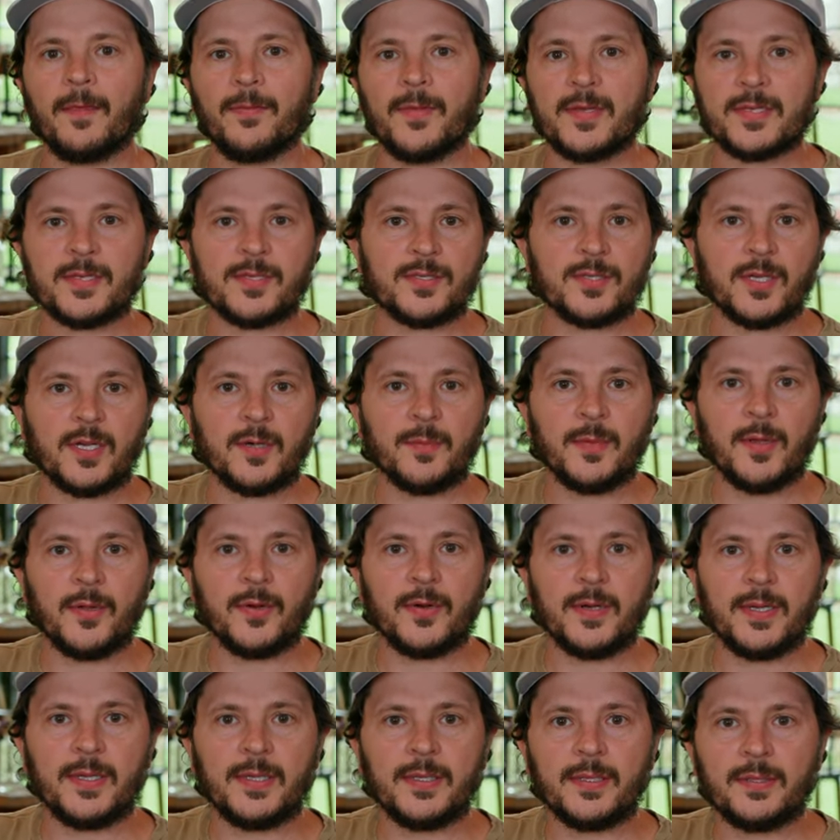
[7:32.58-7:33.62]
this is a
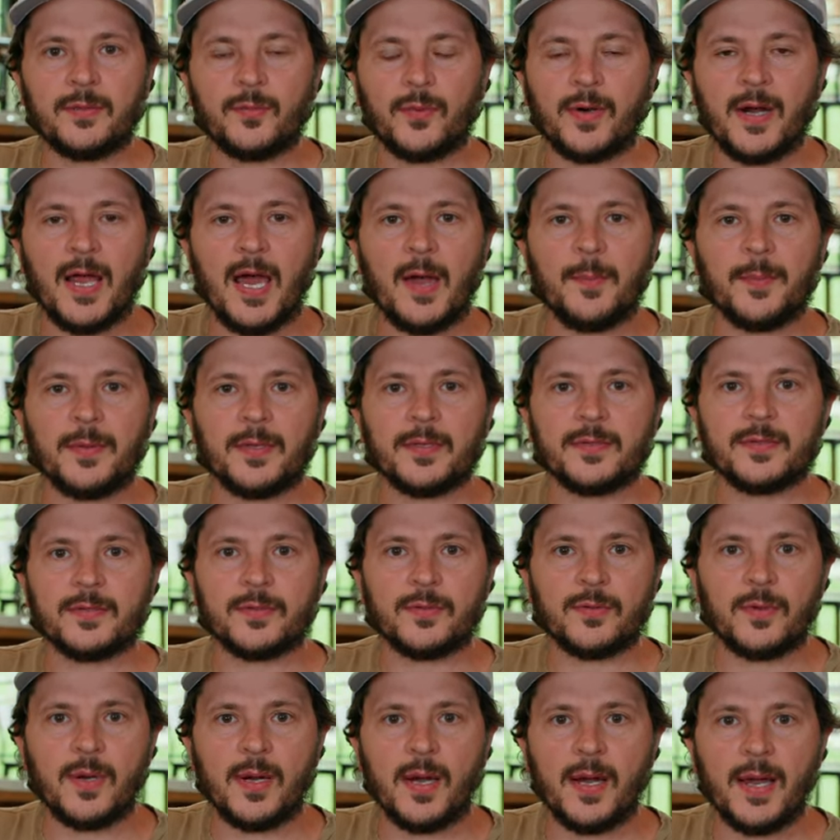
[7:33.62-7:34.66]
community. We're happy
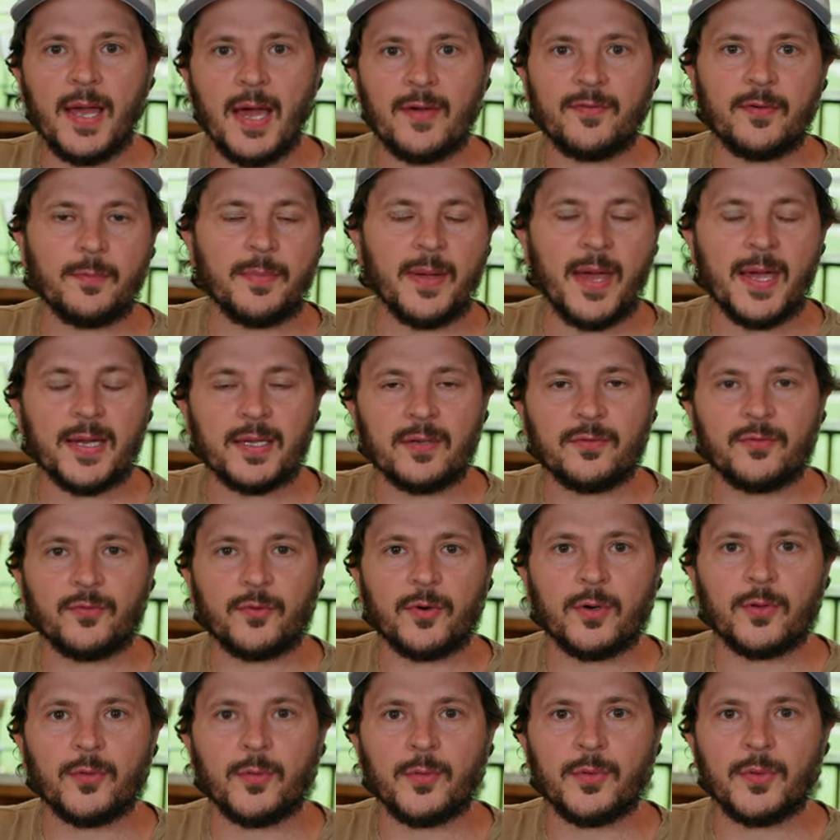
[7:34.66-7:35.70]
to have a back and
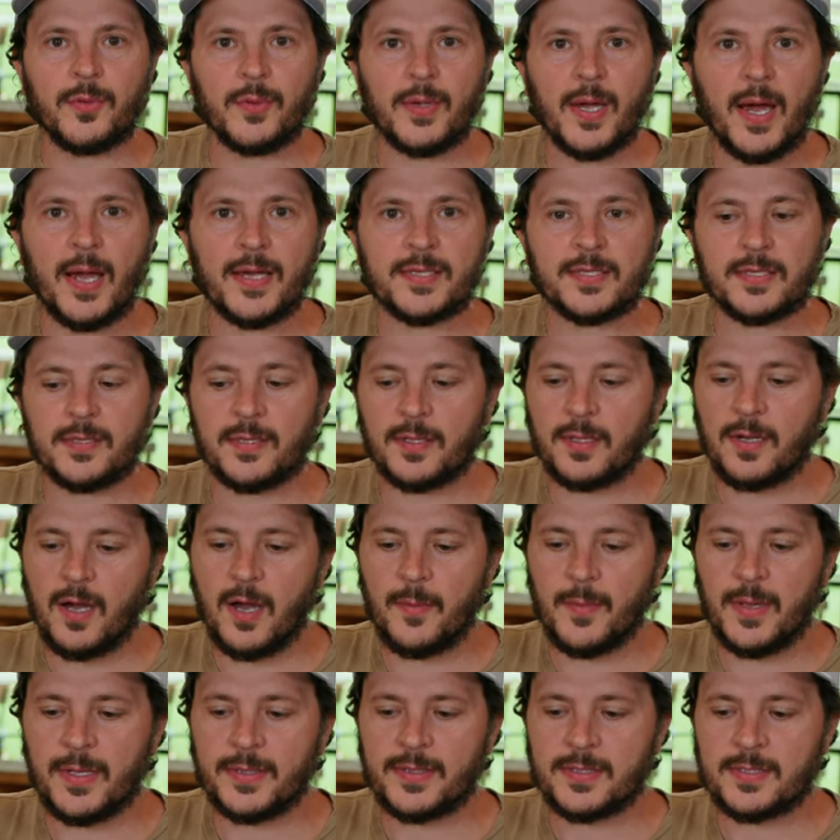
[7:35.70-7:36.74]
forth with you guys in the
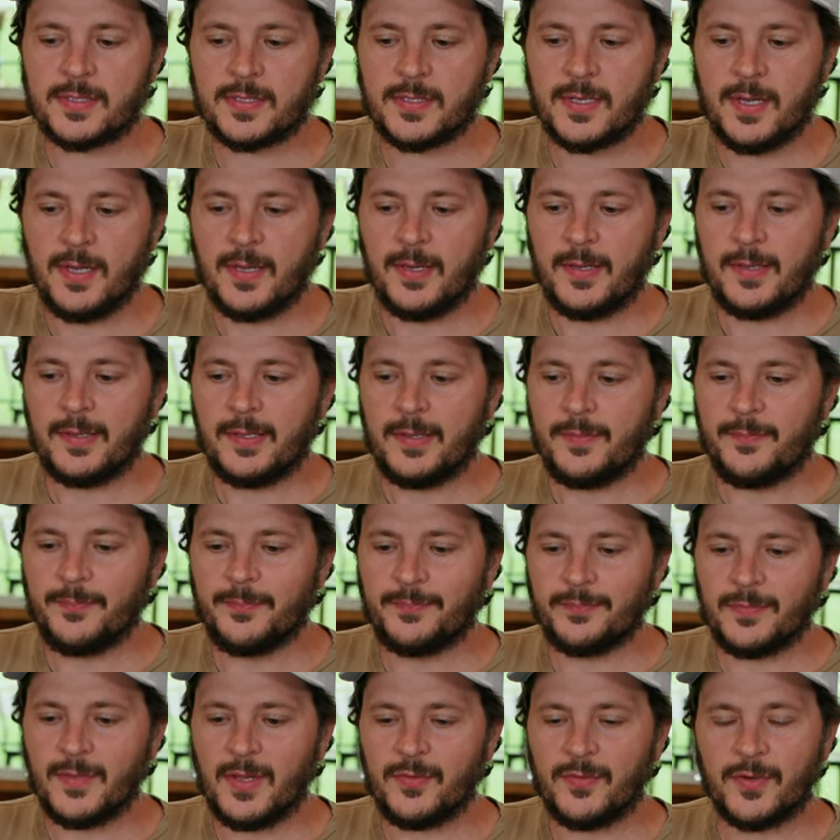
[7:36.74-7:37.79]
comments.
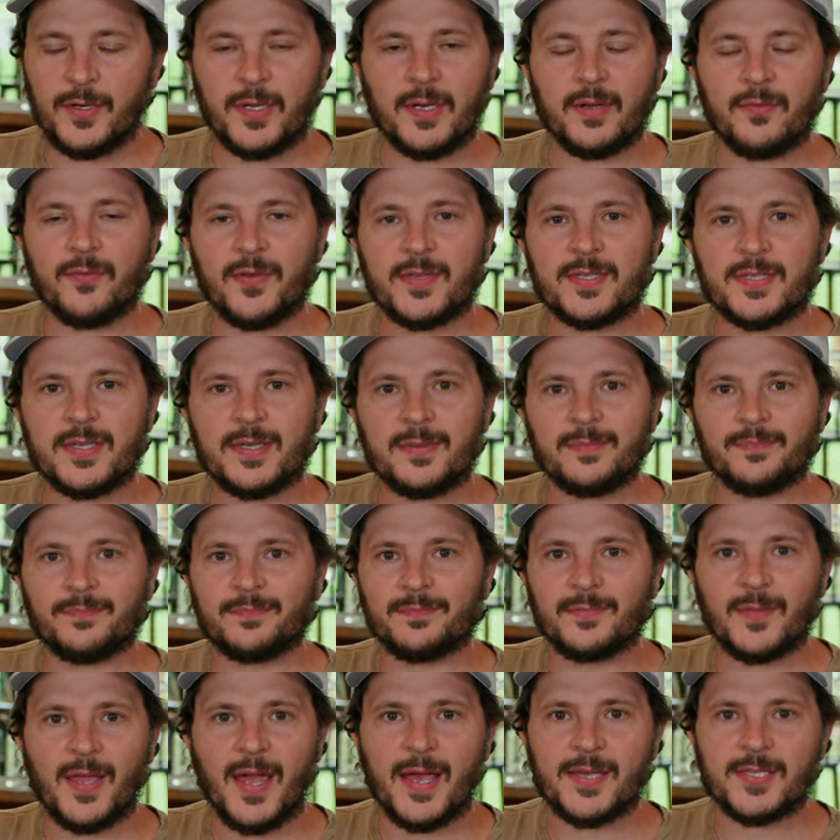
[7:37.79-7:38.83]
If you're gonna visit,
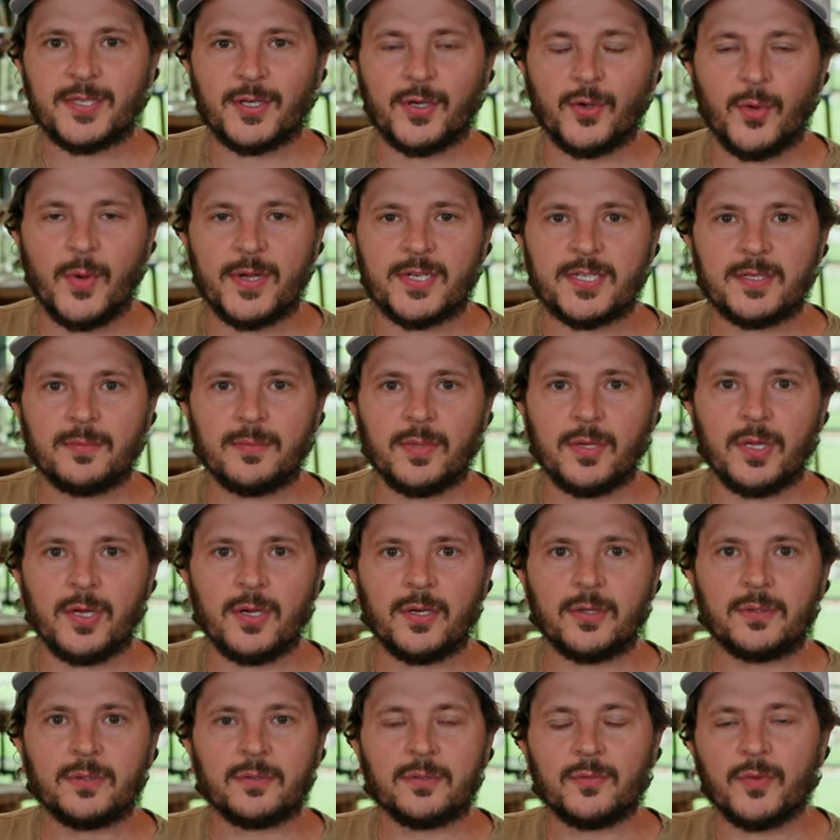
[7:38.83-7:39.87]
ask your question
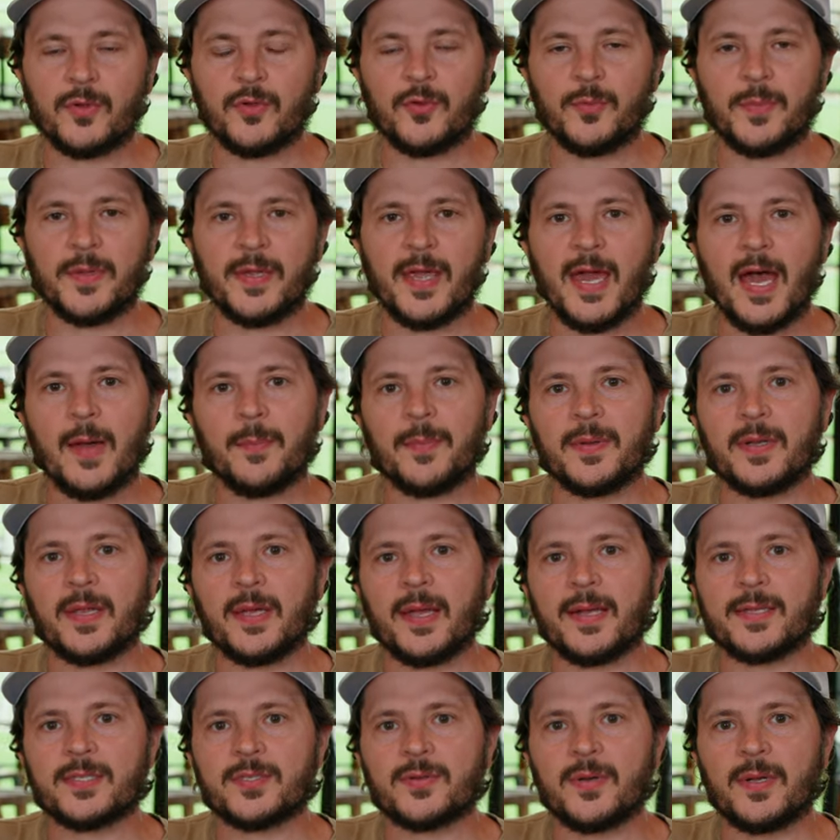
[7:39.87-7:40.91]
below. We would be happy to
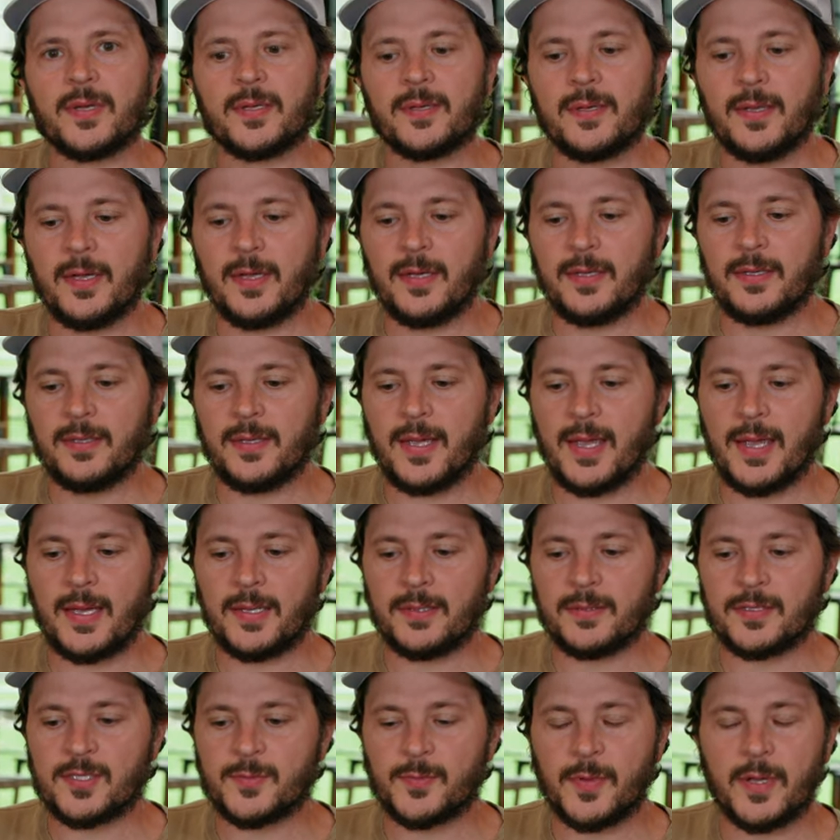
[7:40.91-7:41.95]
answer it
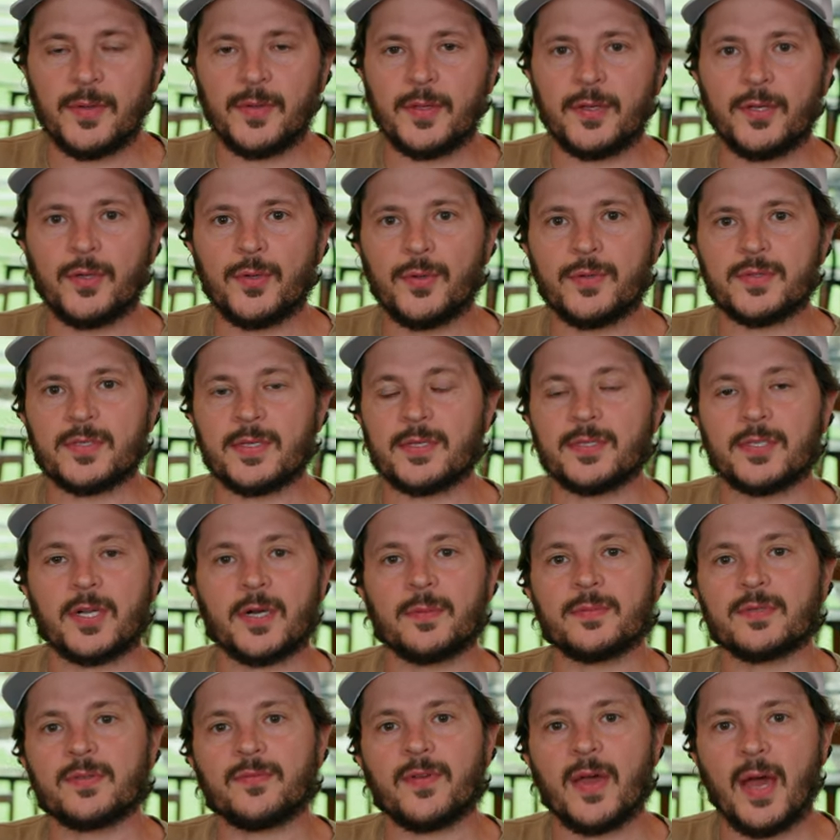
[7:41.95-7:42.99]
and spread the news in
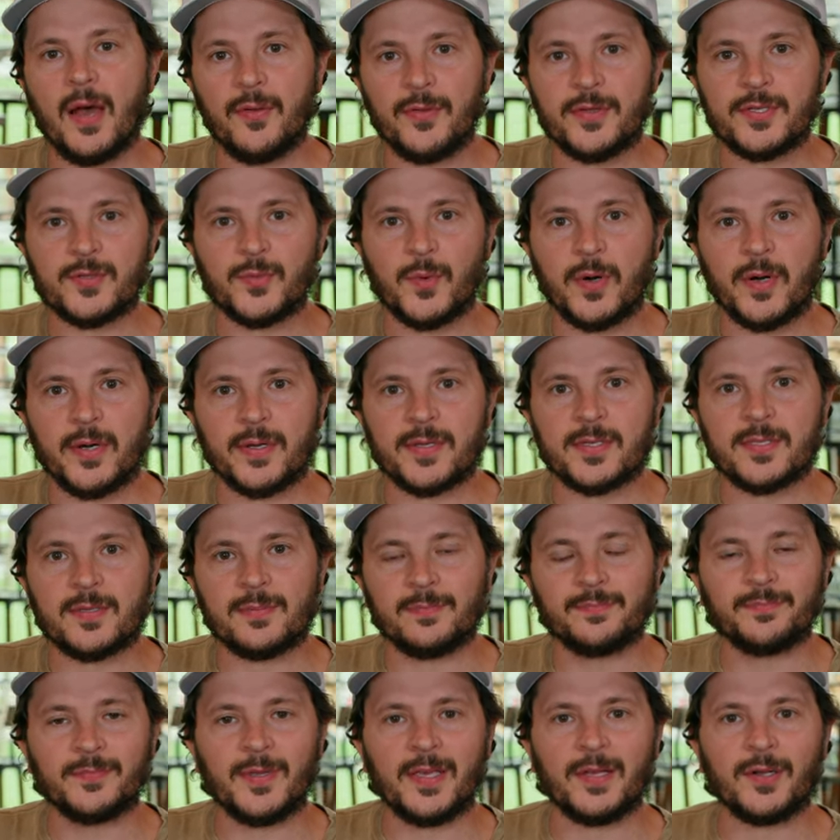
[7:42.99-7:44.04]
terms of how this works.
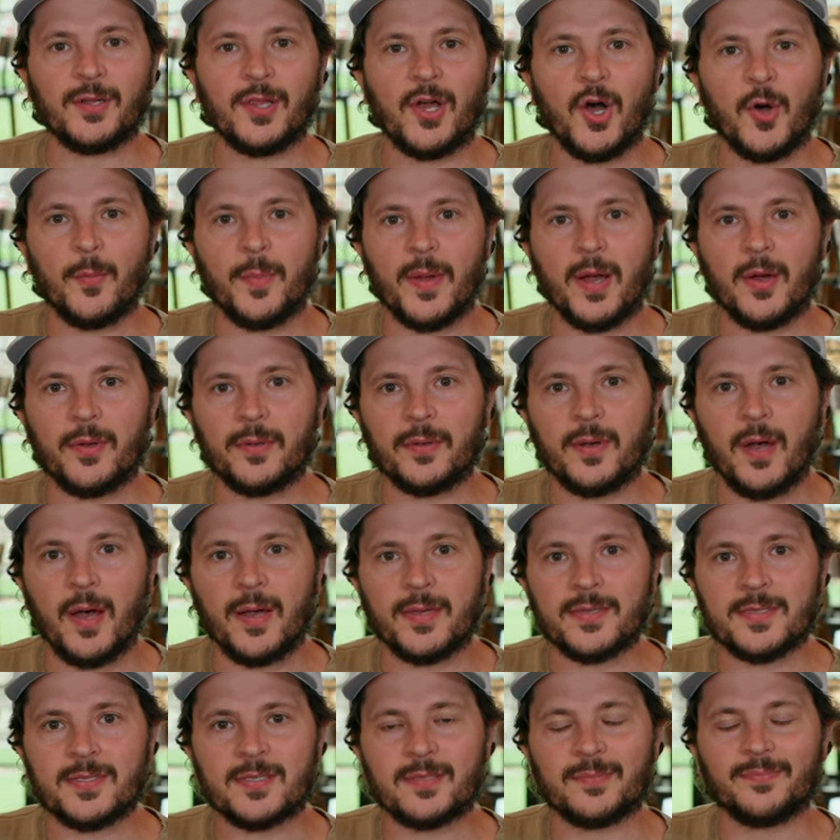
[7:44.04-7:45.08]
It'll help out
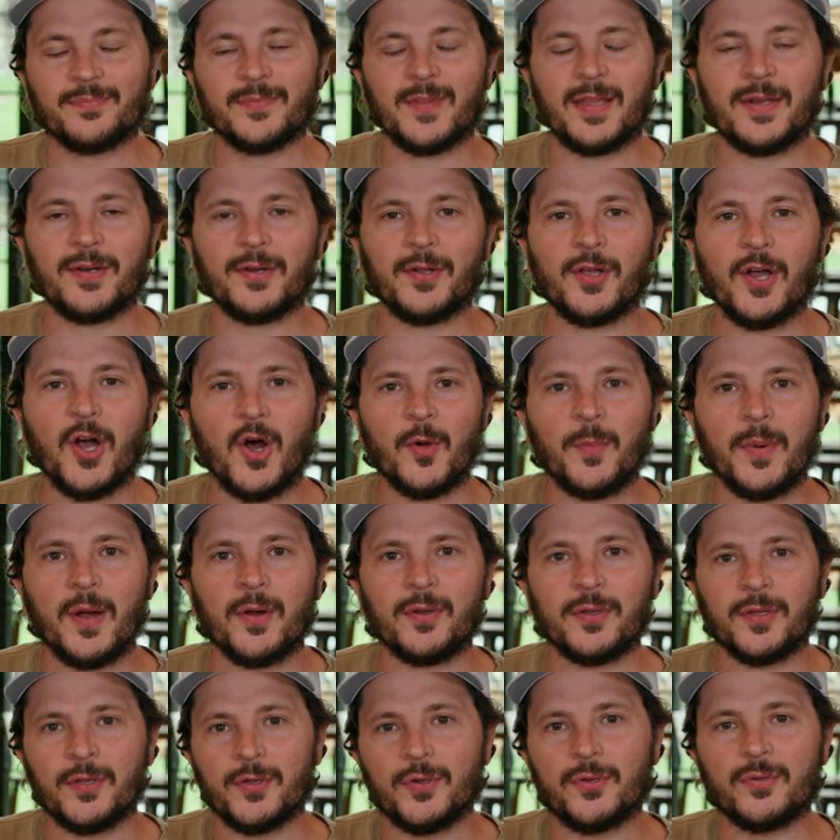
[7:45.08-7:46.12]
us and it'll help
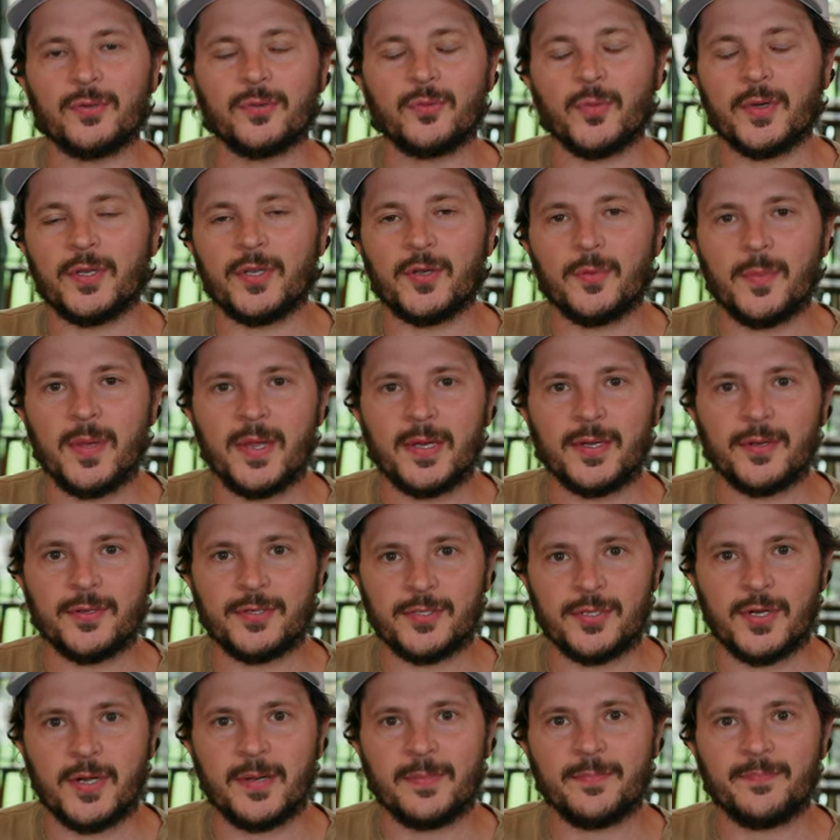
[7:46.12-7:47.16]
out you when you make your
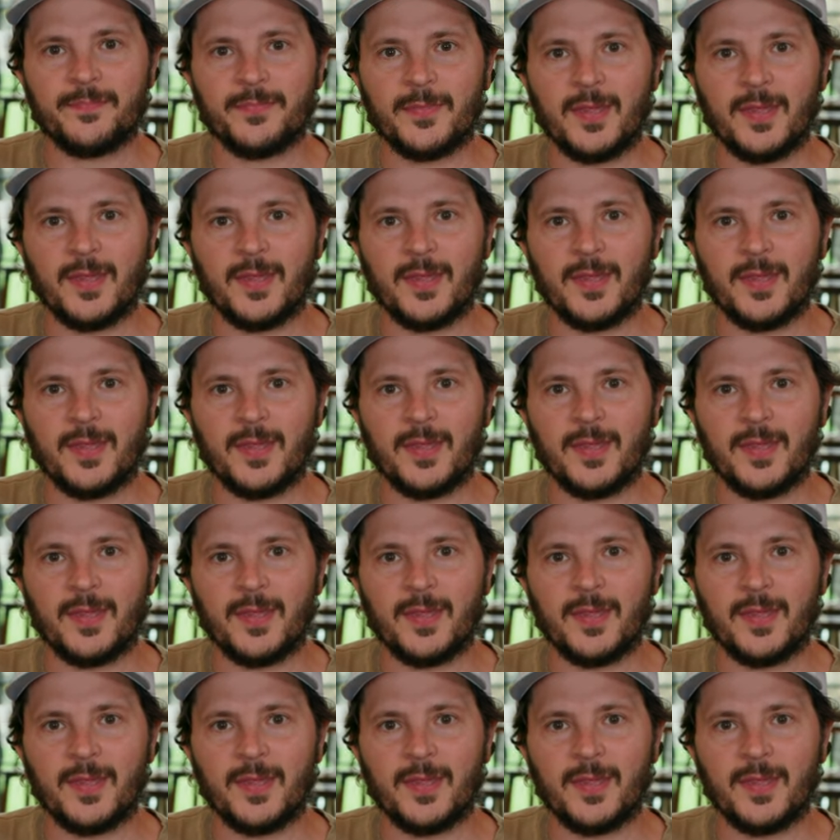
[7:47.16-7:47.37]
trip.